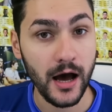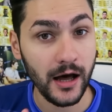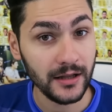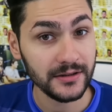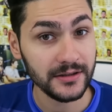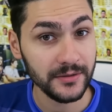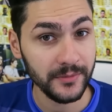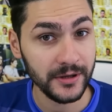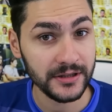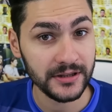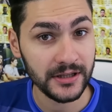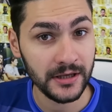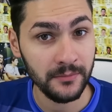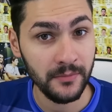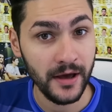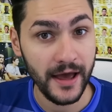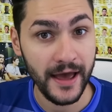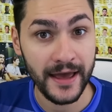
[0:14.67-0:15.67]
Ultimate
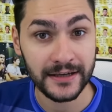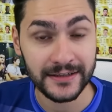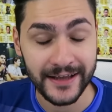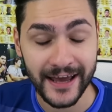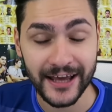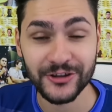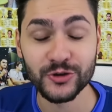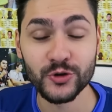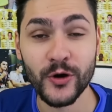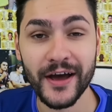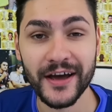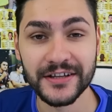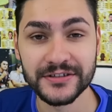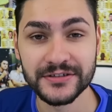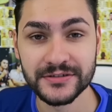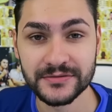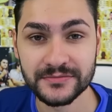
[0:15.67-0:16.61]
Team and head-to-head.